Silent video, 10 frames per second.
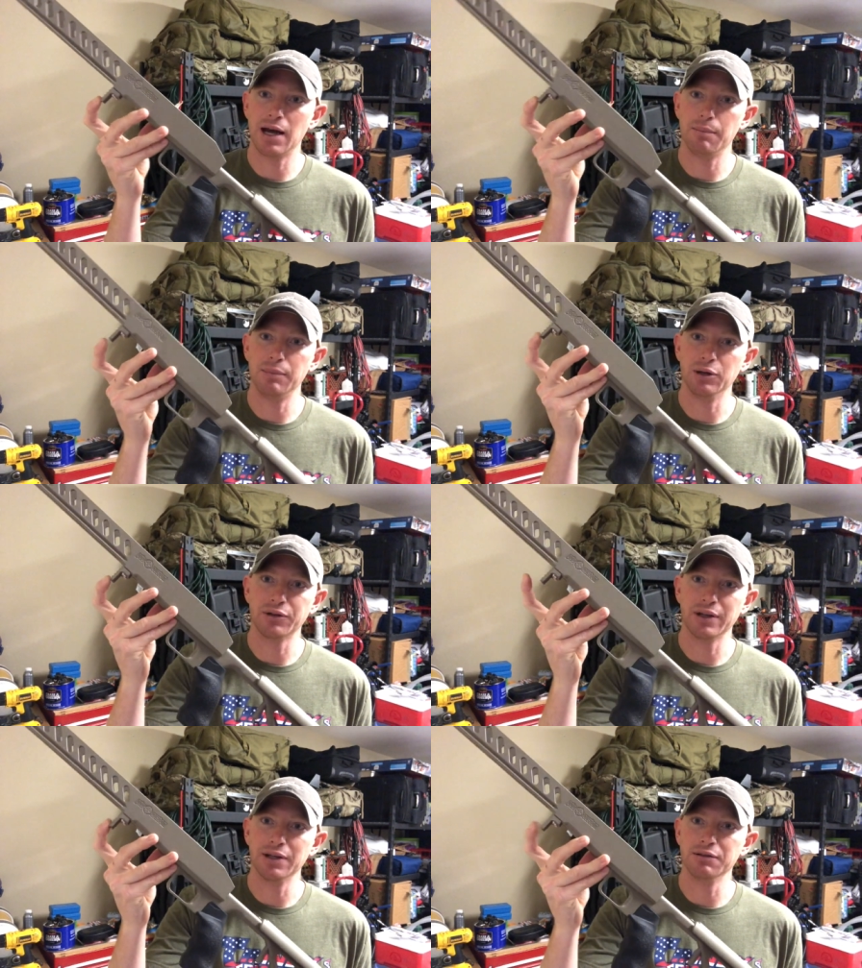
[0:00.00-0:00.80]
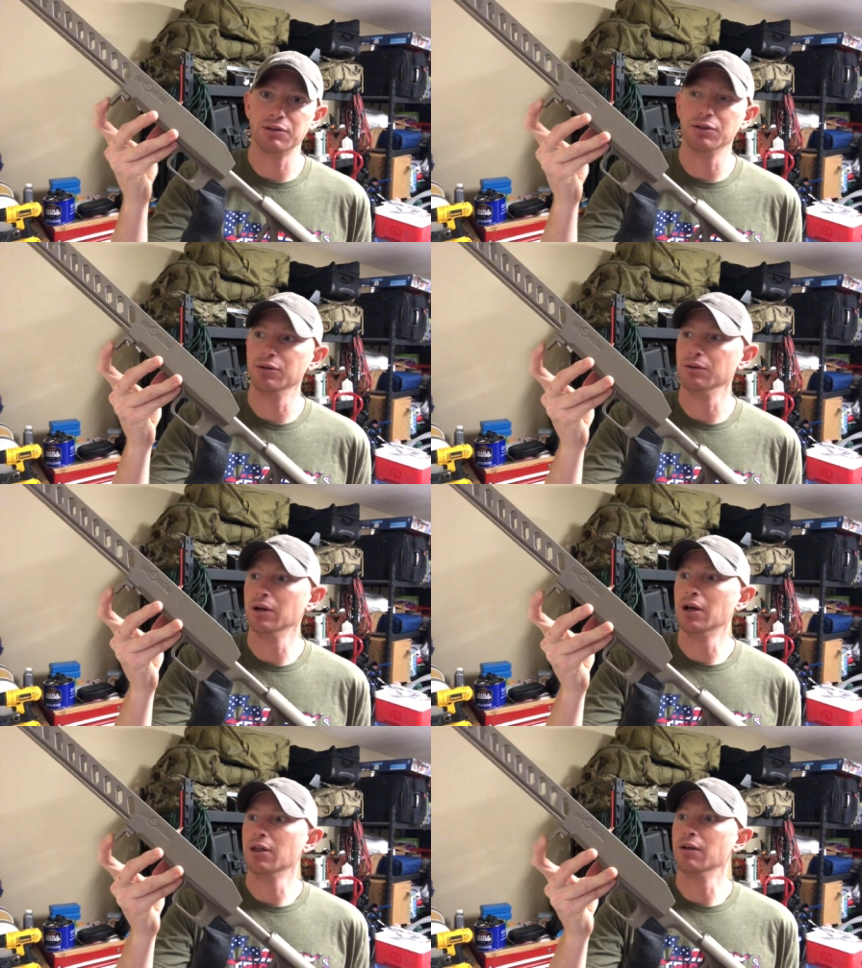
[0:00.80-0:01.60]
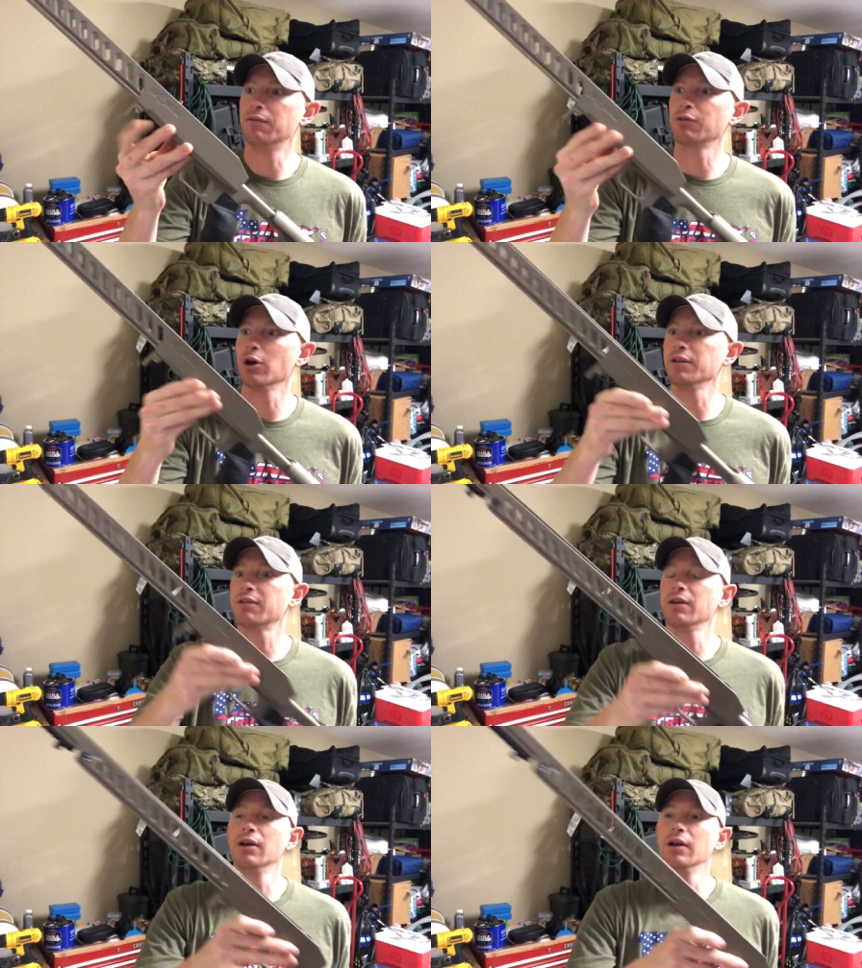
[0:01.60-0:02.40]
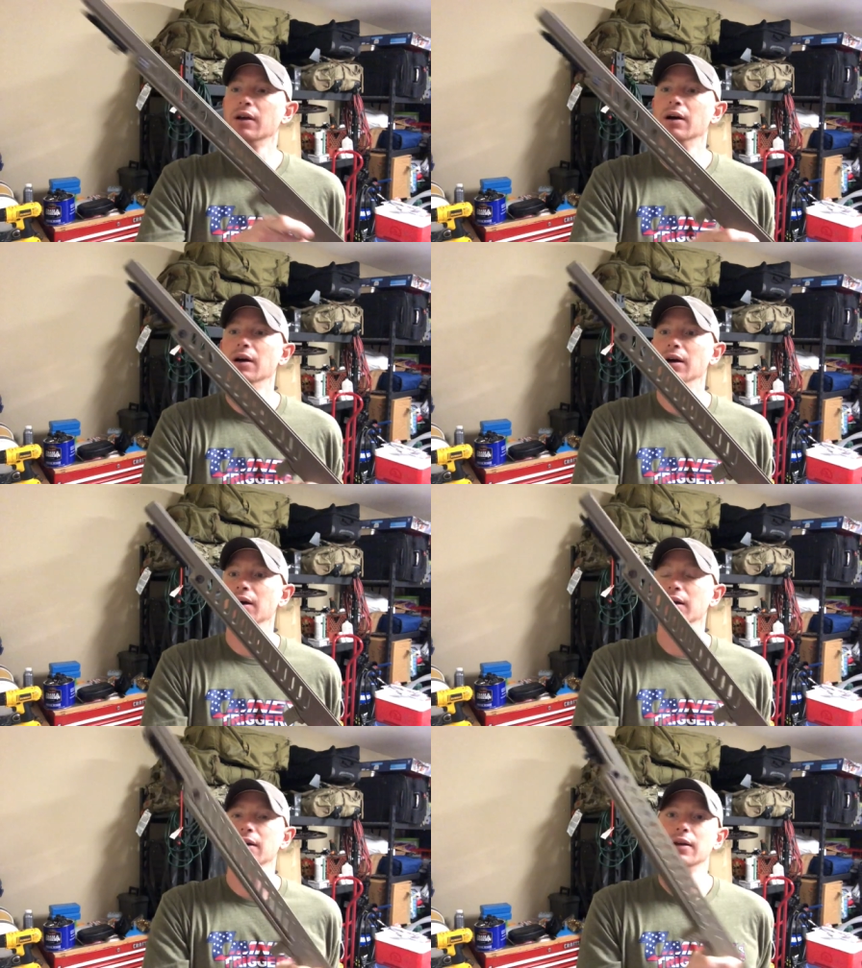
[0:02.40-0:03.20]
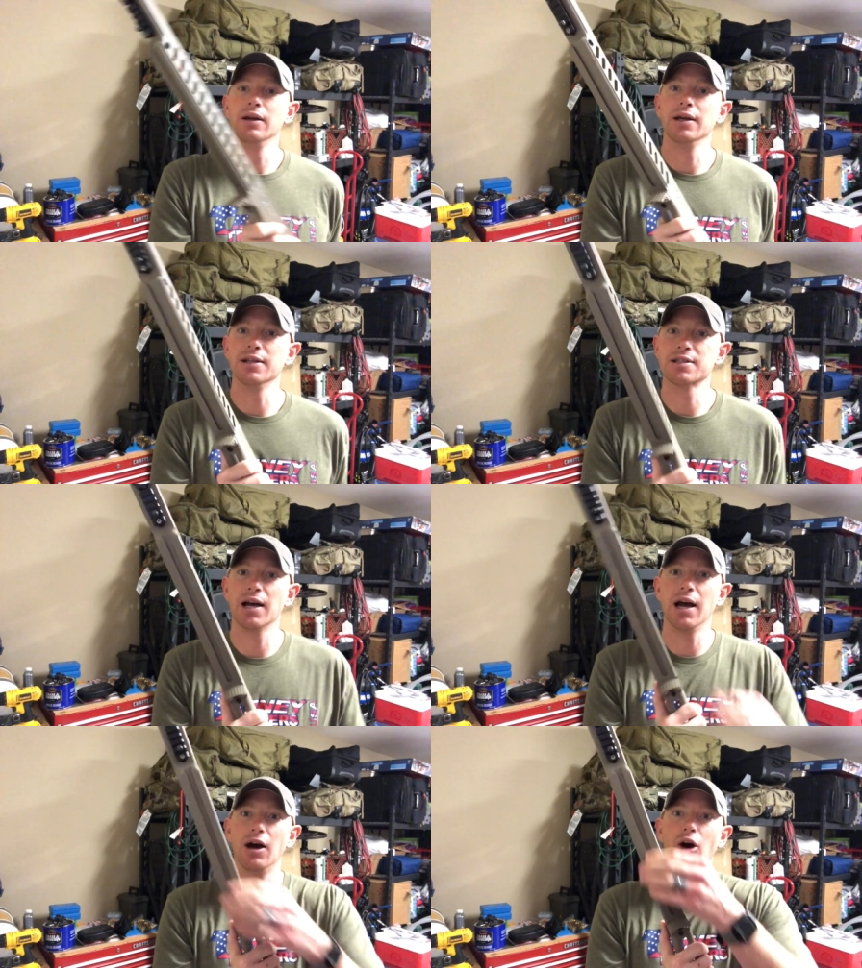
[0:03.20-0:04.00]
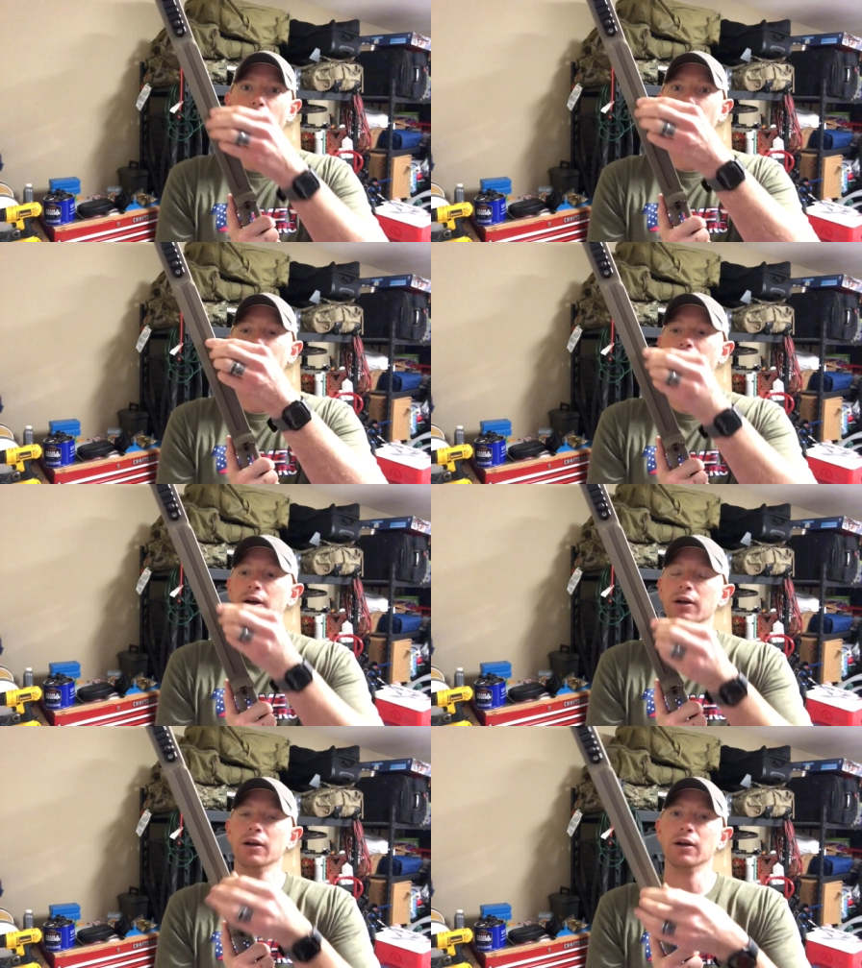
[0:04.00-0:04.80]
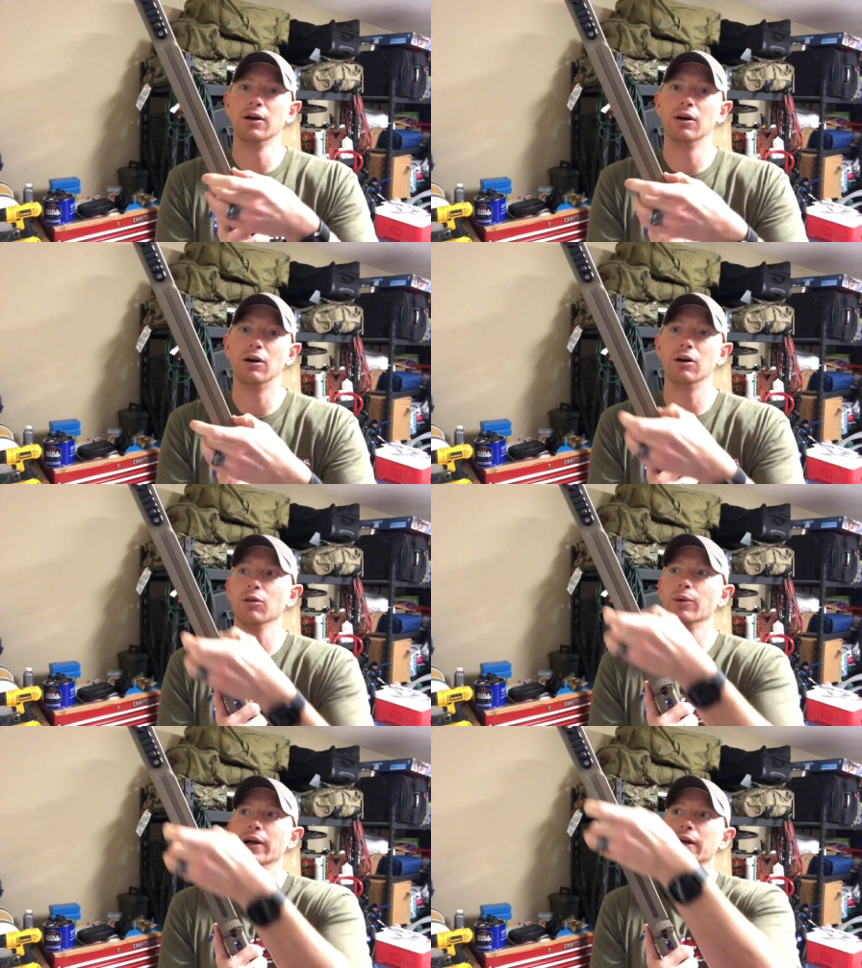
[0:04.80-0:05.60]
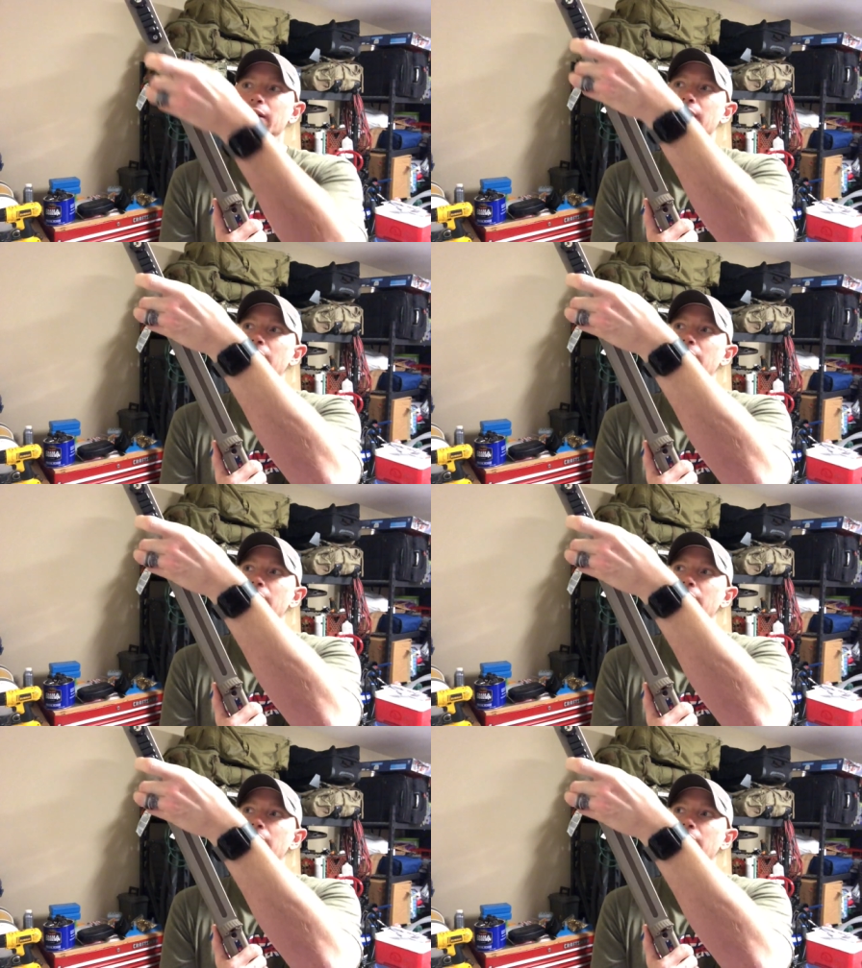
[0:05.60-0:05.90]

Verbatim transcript: built into the front. It's got ARCA all the way